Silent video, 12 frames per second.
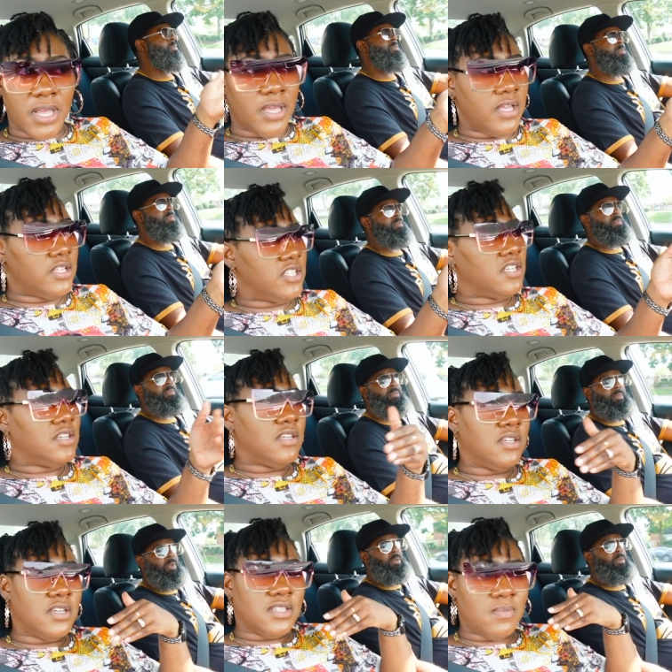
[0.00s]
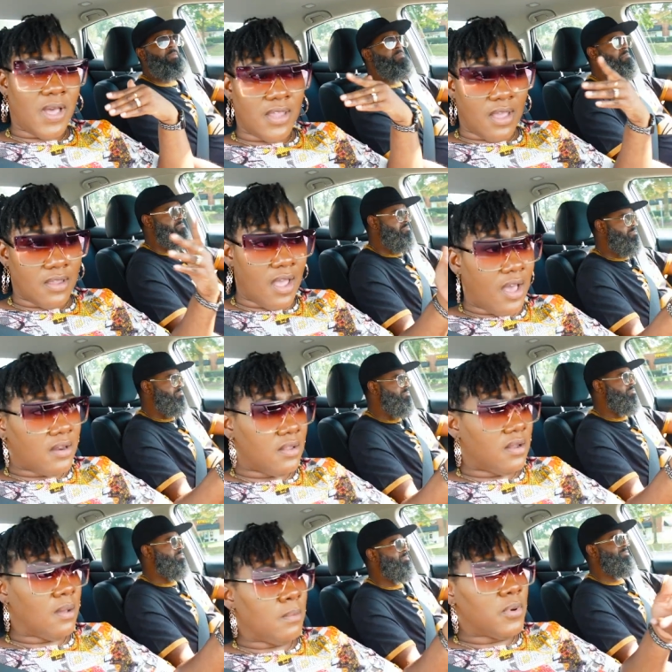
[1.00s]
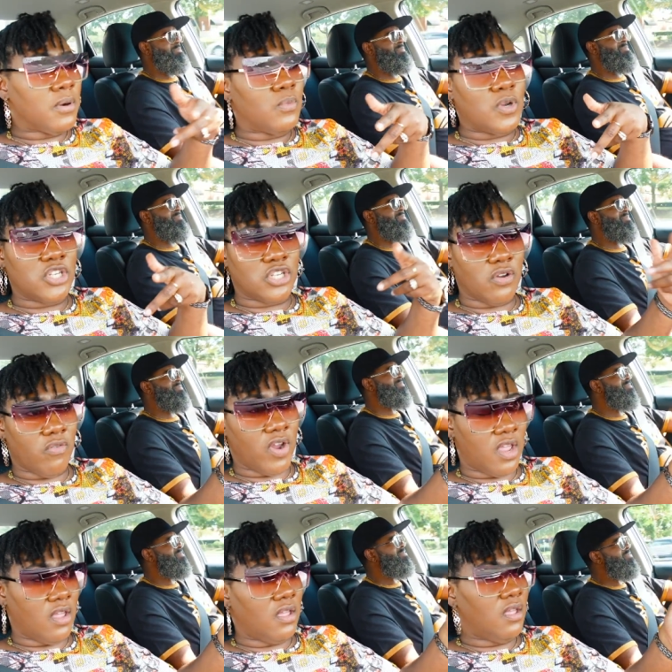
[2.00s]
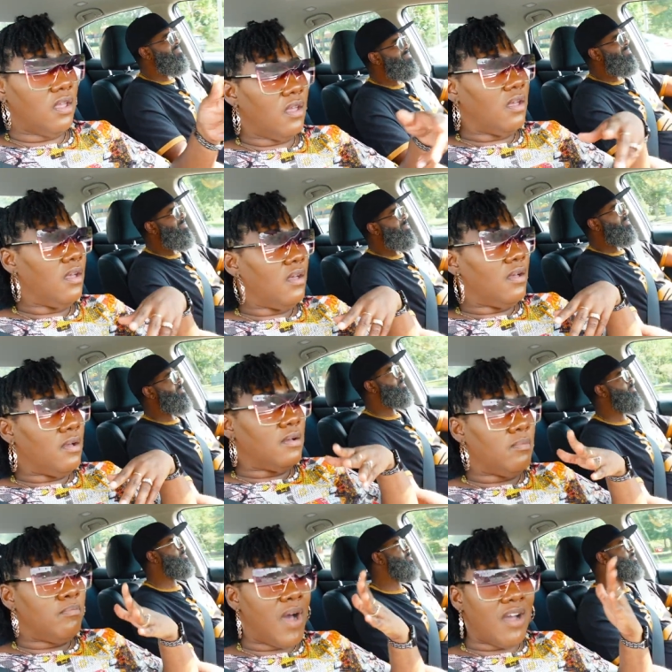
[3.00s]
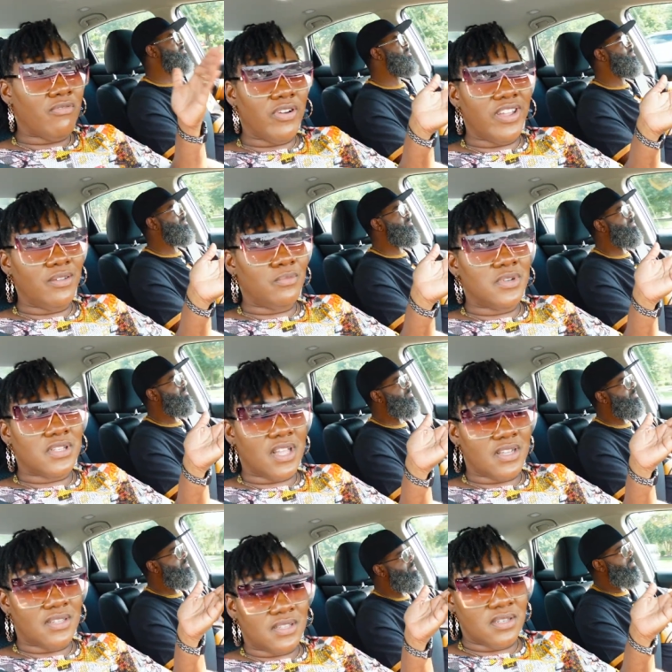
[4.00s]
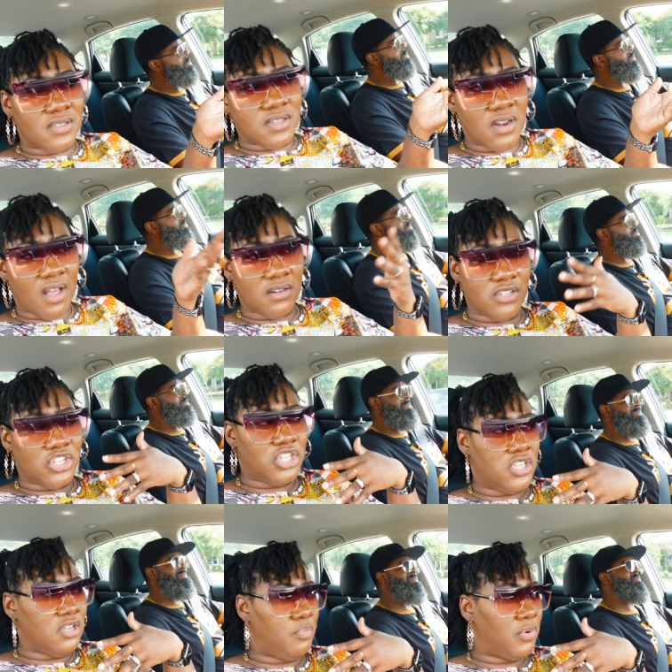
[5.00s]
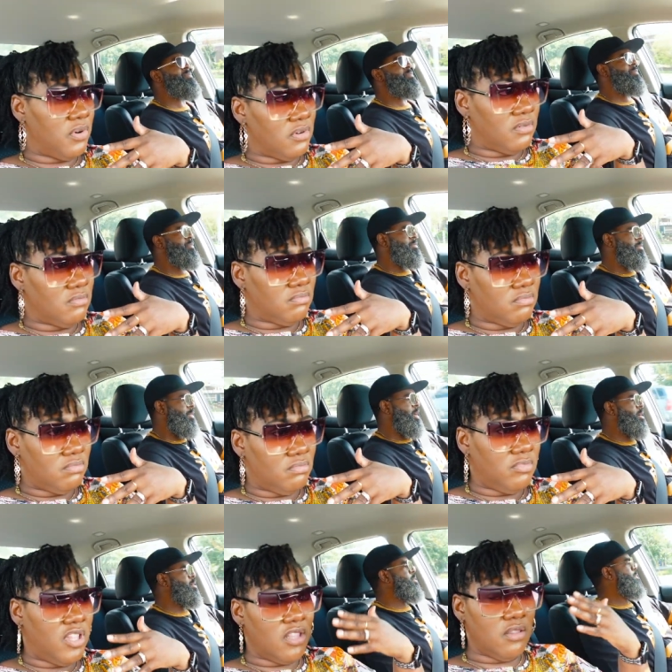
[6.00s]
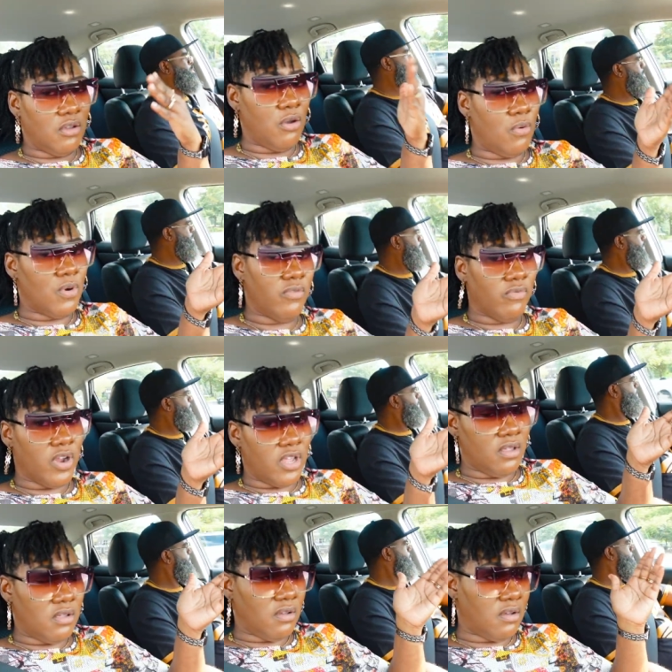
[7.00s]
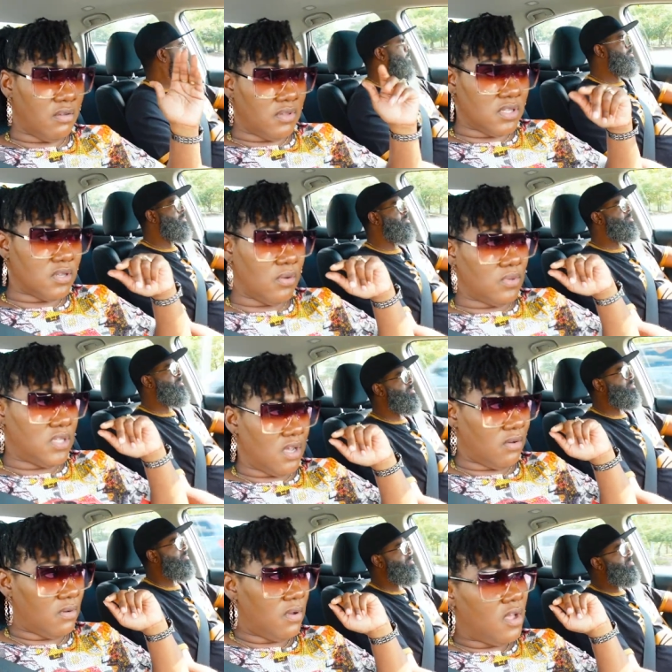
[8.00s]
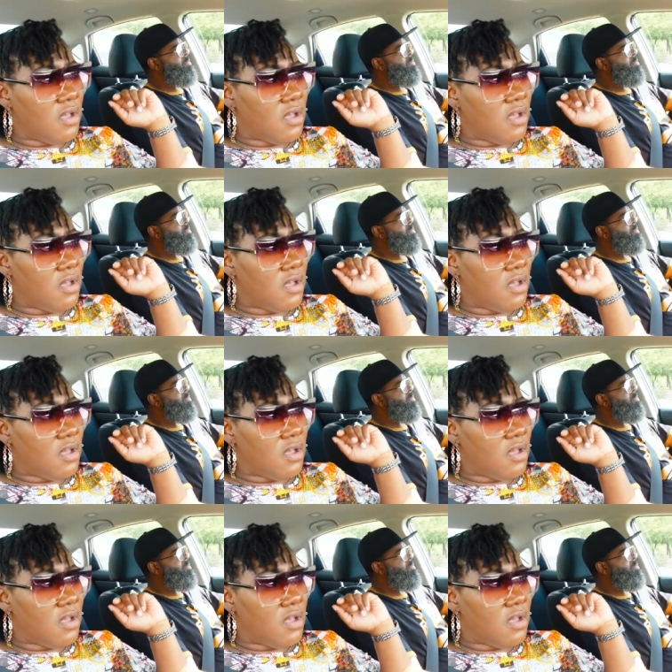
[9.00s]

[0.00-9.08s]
an agent. Here's my yada number. What's your rate? My rate was like $60 cheaper than the going rate of this hotel.